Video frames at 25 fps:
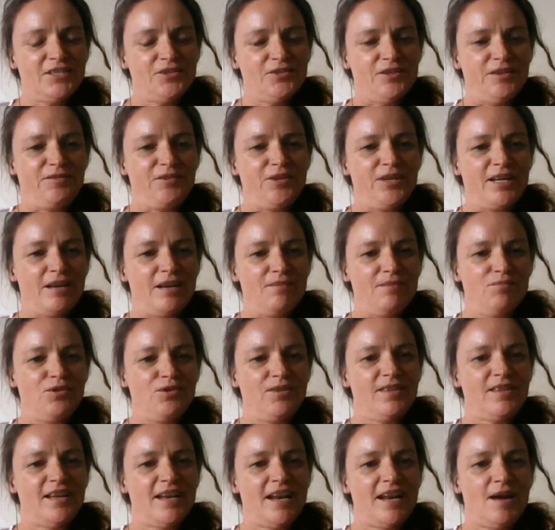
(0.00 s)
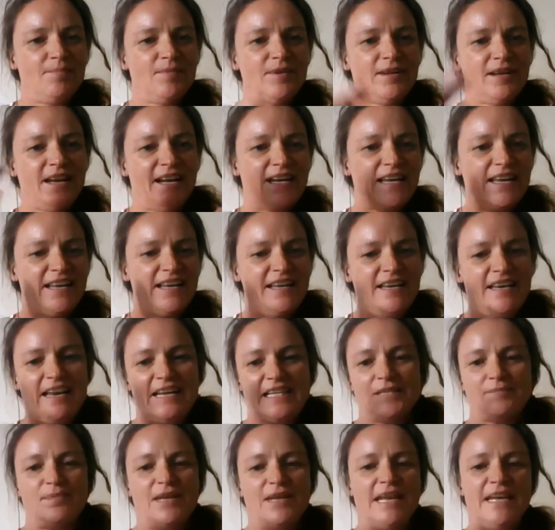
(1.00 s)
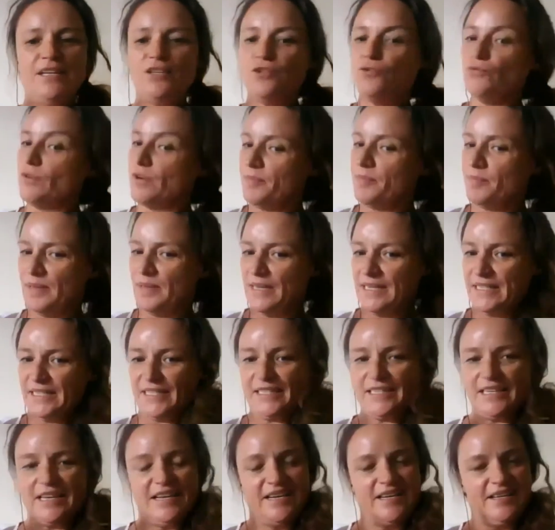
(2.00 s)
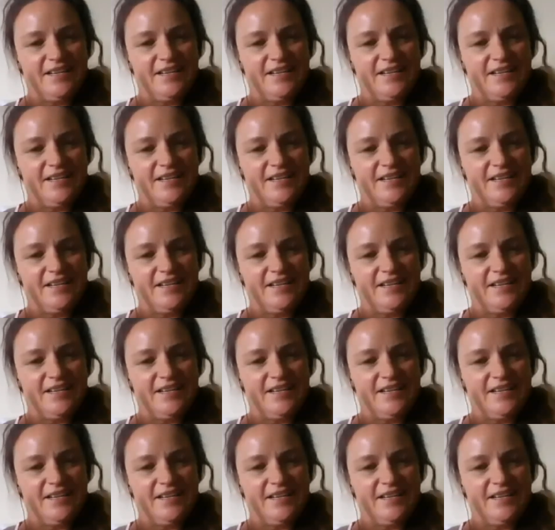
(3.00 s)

So if you can put that up, and I can explain you a bit